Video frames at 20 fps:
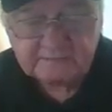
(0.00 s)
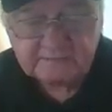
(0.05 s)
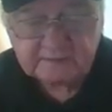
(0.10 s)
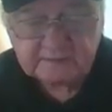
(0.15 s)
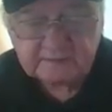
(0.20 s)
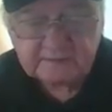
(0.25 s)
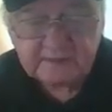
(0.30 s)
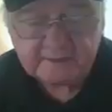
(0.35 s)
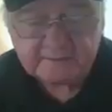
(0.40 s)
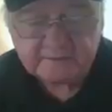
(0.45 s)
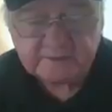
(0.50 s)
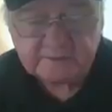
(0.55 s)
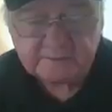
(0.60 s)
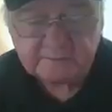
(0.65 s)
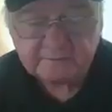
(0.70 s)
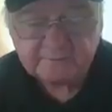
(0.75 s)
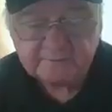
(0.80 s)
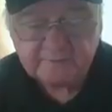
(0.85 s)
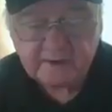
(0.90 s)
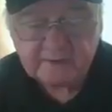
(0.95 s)
Contenders
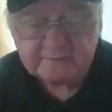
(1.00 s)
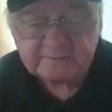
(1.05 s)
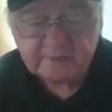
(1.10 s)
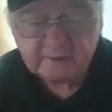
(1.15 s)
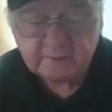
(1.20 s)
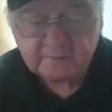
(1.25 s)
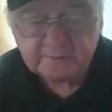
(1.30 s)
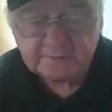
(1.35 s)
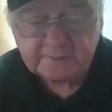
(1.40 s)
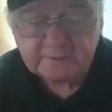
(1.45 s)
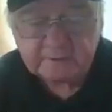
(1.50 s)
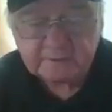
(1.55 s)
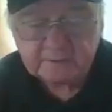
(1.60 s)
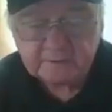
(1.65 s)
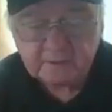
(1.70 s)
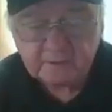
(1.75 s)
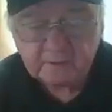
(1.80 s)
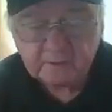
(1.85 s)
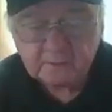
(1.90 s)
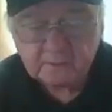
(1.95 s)
number five,
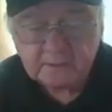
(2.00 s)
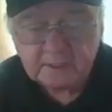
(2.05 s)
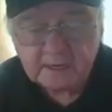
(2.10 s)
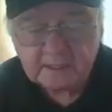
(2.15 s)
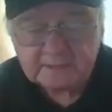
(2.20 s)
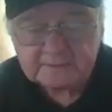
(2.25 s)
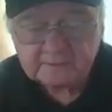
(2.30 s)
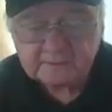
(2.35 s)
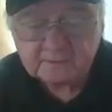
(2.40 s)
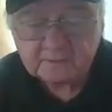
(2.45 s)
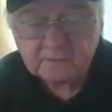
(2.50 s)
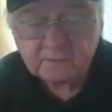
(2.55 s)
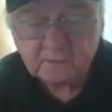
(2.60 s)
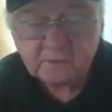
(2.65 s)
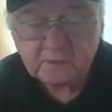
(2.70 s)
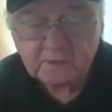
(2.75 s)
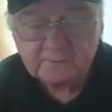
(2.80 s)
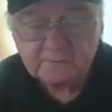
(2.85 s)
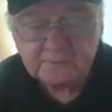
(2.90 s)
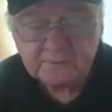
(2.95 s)
Alberto
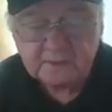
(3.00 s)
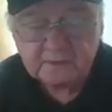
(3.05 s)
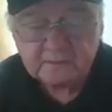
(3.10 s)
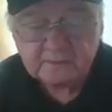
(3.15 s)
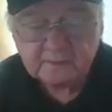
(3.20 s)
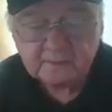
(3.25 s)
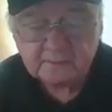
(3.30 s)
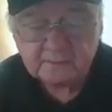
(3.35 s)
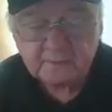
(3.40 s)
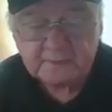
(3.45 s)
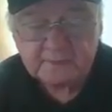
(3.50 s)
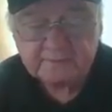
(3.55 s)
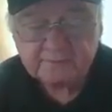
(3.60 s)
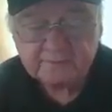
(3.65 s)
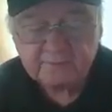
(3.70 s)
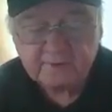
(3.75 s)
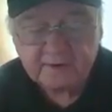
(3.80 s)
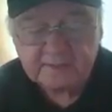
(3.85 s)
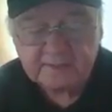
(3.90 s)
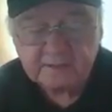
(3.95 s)
Contador, number eight,
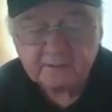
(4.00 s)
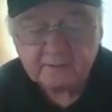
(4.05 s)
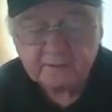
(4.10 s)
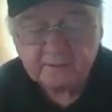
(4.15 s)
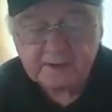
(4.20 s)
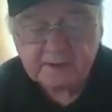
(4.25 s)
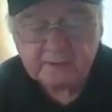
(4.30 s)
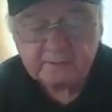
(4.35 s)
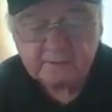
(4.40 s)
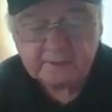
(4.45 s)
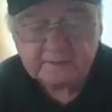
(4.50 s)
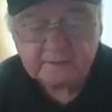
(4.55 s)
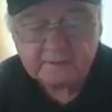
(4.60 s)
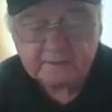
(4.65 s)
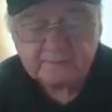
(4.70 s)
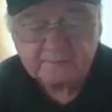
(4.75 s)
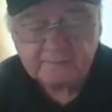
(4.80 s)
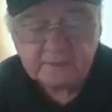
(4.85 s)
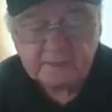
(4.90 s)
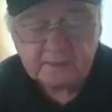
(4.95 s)
Franco
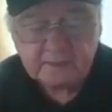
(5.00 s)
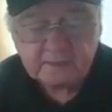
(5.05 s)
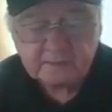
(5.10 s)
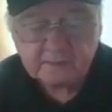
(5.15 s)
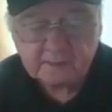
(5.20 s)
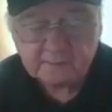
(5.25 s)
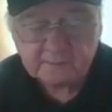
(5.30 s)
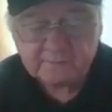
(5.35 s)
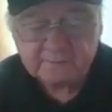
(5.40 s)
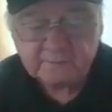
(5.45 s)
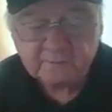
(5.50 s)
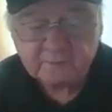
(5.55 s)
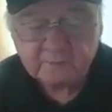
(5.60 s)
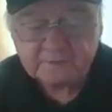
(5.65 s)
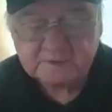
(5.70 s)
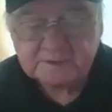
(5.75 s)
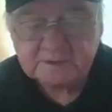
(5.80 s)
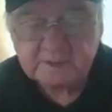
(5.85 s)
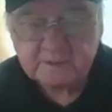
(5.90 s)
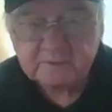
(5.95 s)
Harrington, number four,
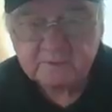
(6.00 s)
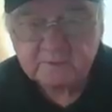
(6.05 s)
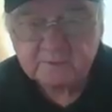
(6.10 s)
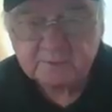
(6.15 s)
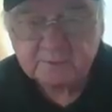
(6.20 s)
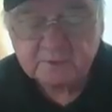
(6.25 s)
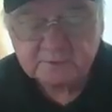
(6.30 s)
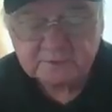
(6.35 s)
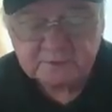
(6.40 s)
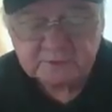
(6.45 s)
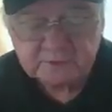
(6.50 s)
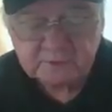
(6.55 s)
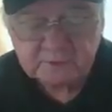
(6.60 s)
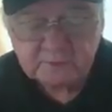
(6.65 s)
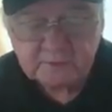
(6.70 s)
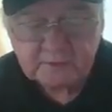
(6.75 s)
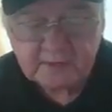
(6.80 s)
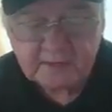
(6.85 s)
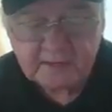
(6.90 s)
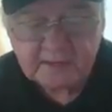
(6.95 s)
Southern
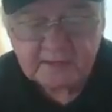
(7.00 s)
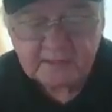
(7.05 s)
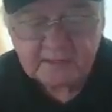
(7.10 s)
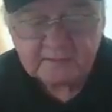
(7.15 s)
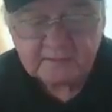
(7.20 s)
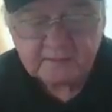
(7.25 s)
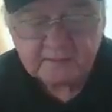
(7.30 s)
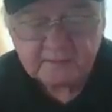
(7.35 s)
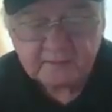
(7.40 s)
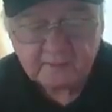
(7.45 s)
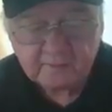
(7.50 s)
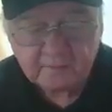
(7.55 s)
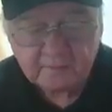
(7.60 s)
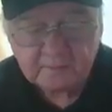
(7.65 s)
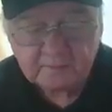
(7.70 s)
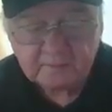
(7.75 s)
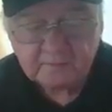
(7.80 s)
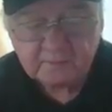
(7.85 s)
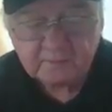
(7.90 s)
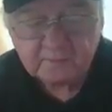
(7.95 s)
Pursuit, and
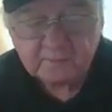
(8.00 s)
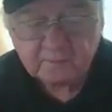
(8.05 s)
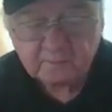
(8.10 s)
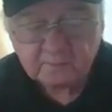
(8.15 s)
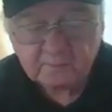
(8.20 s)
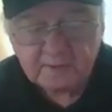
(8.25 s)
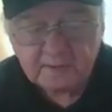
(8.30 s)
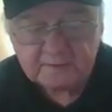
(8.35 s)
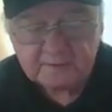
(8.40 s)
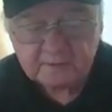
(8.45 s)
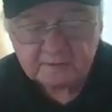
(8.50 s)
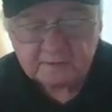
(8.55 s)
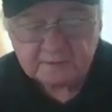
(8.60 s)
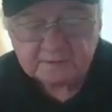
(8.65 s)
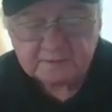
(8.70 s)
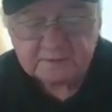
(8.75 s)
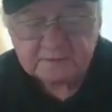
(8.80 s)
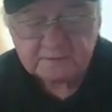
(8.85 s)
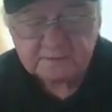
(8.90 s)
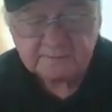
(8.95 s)
number two,
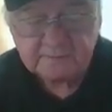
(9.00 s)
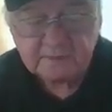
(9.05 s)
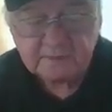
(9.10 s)
Regulus.